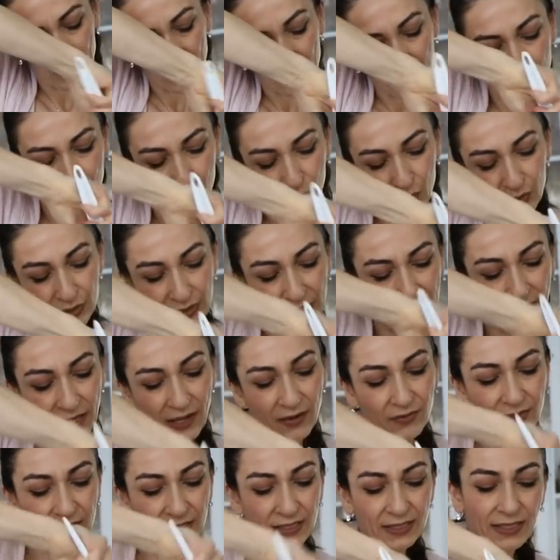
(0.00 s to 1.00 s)
You want
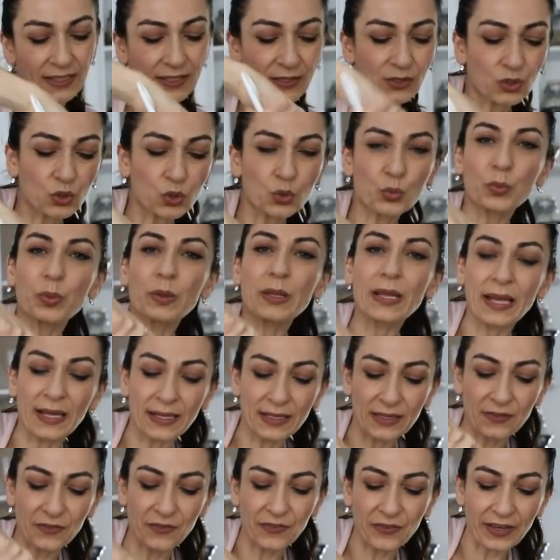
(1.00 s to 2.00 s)
everything to
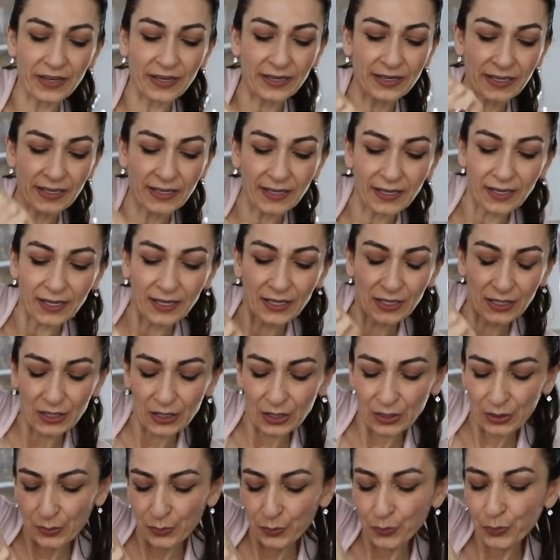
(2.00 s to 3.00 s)
blend very
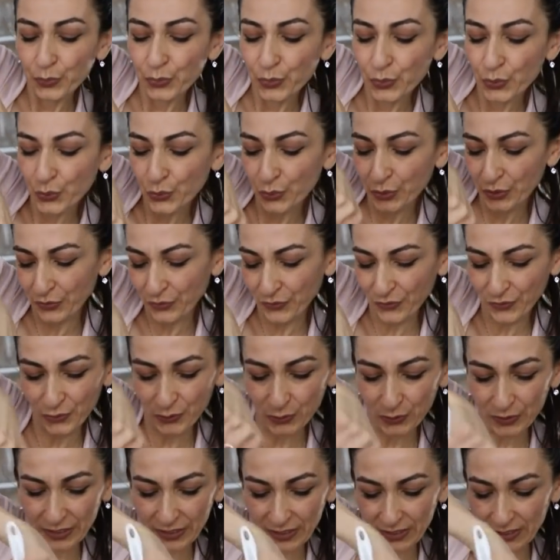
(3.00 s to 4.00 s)

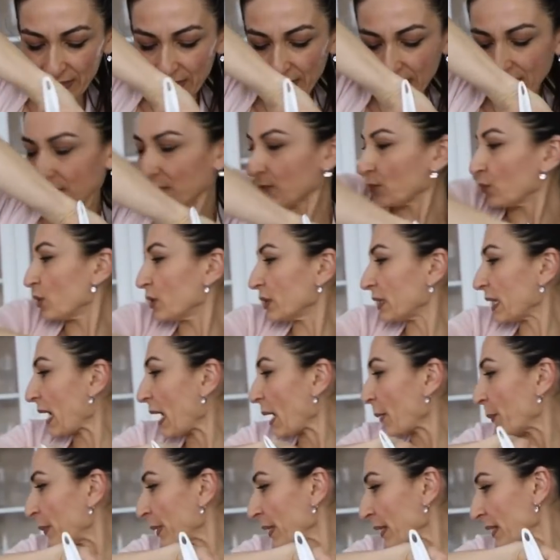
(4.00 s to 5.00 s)
beautifully. What
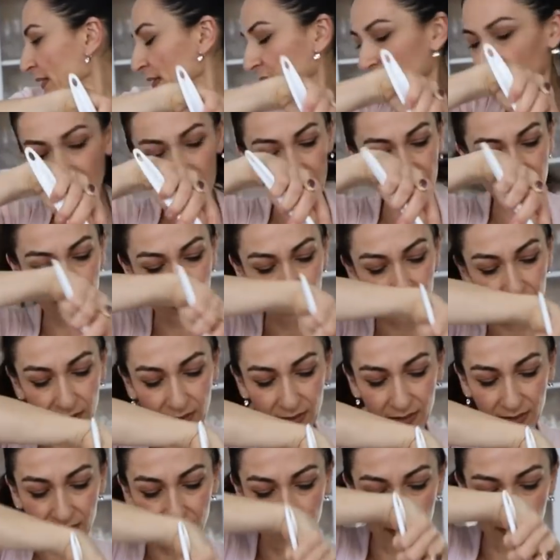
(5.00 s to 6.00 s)
happened?
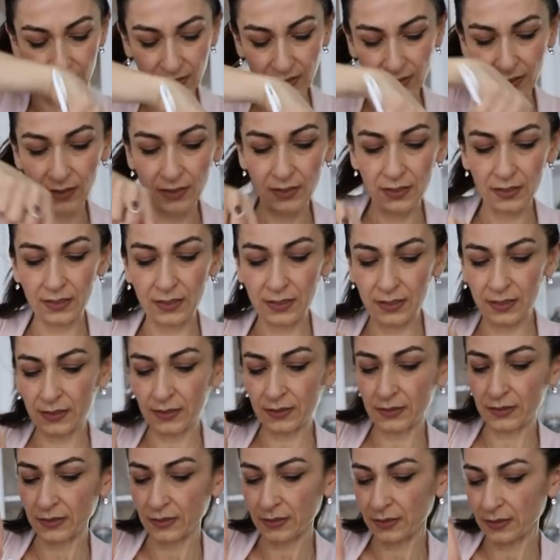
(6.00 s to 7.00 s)
Huh?